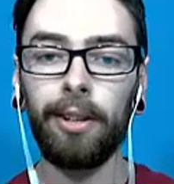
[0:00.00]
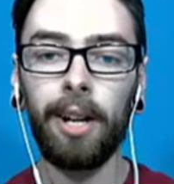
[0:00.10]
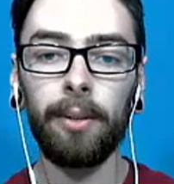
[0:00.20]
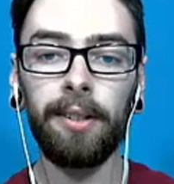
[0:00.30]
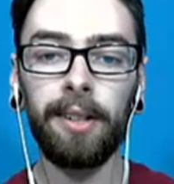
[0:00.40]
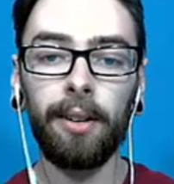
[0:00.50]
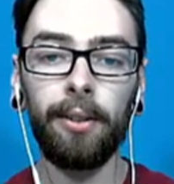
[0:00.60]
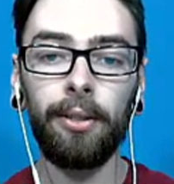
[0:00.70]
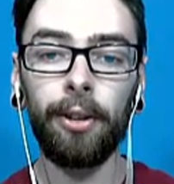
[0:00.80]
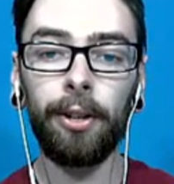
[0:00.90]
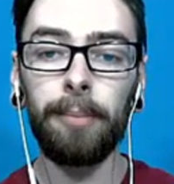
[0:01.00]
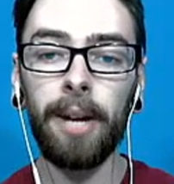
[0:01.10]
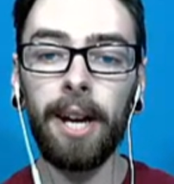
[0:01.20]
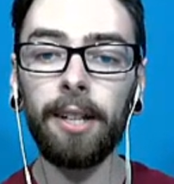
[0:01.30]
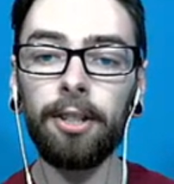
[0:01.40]
I want to say our third
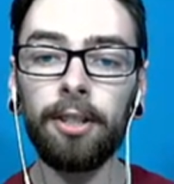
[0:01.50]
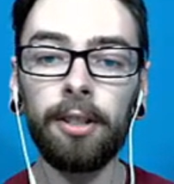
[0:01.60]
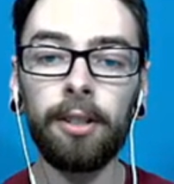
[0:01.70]
badge?